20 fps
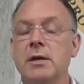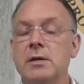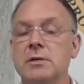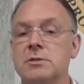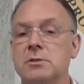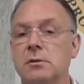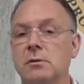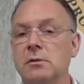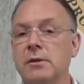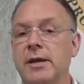
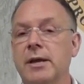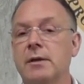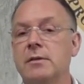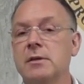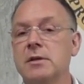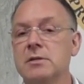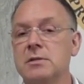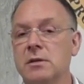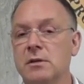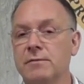is to link
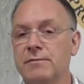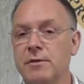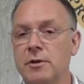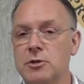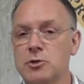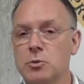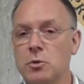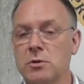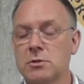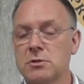these
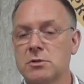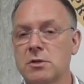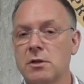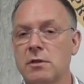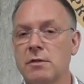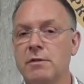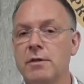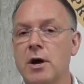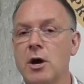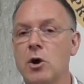individuals
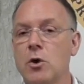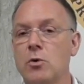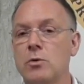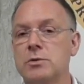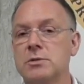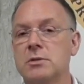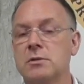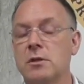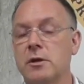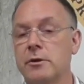to
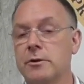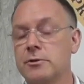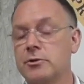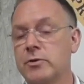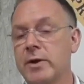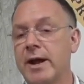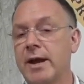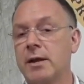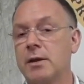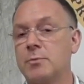those that are
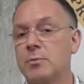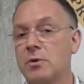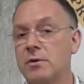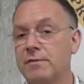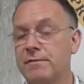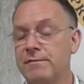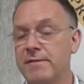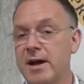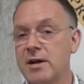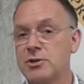trained
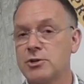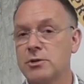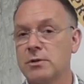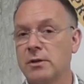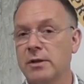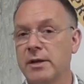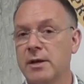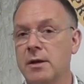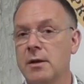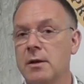
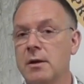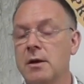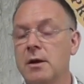professionally